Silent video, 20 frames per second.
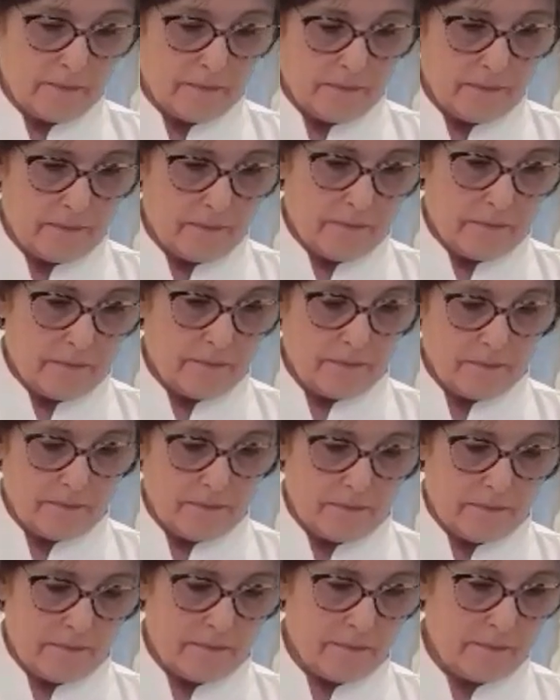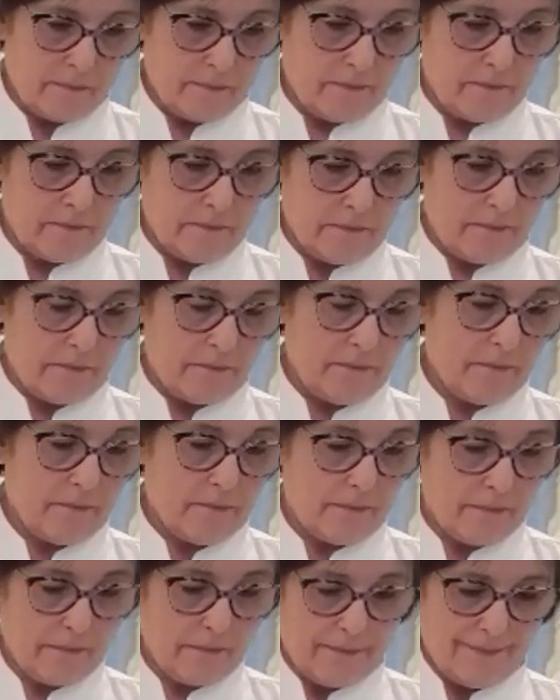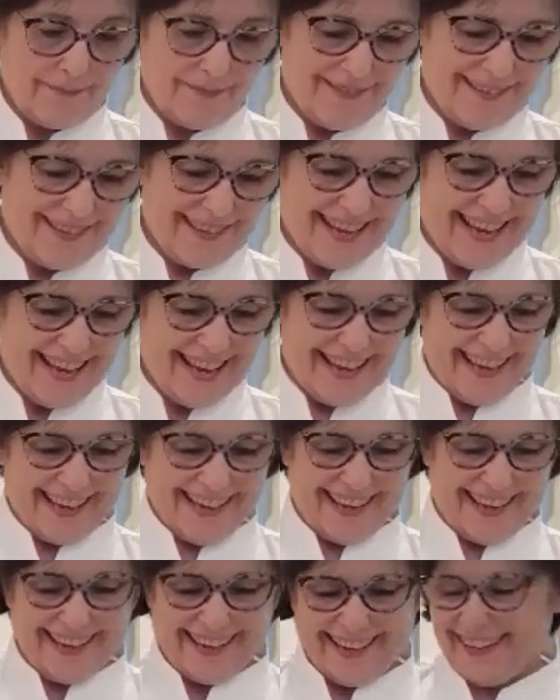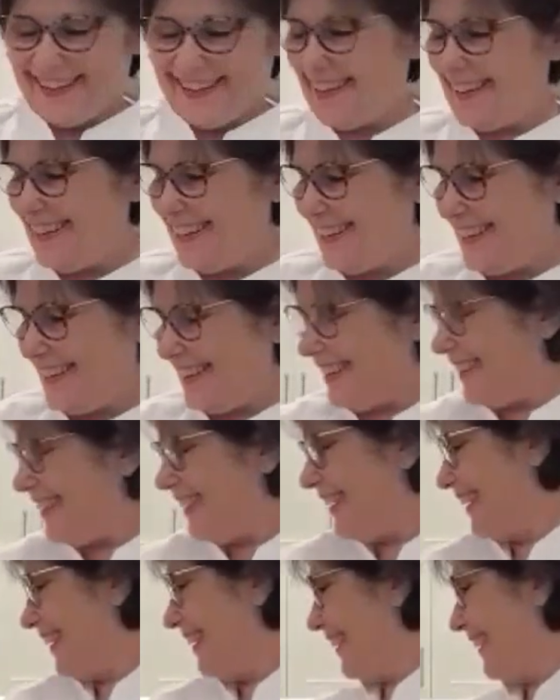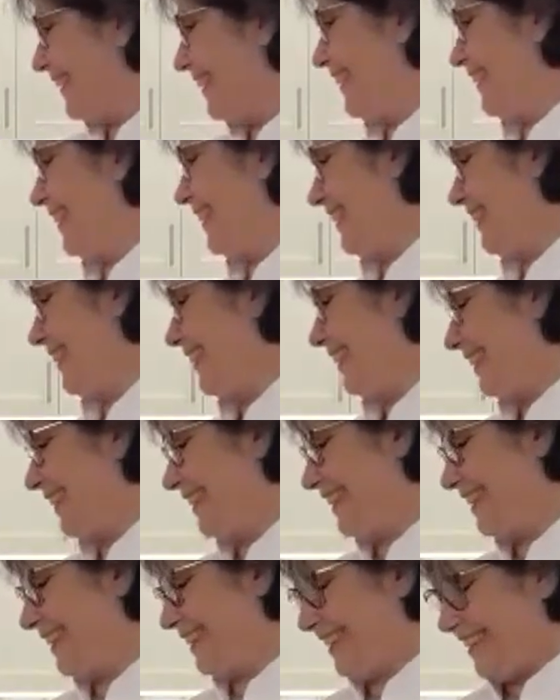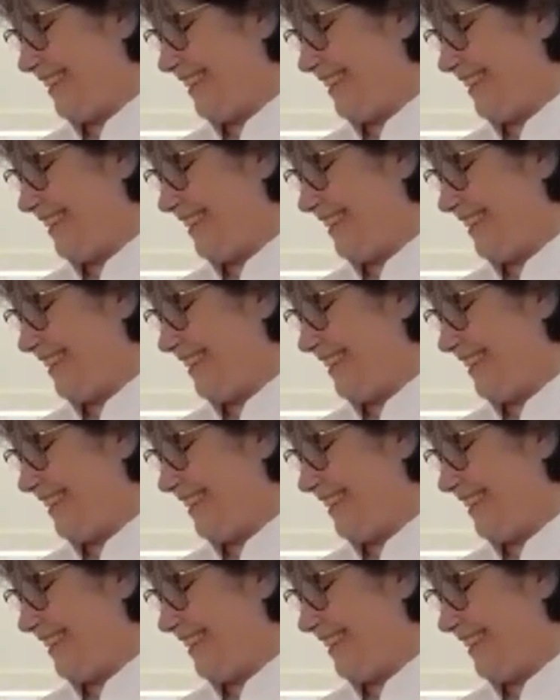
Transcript: So glad Passover's over now. I still haven't had my.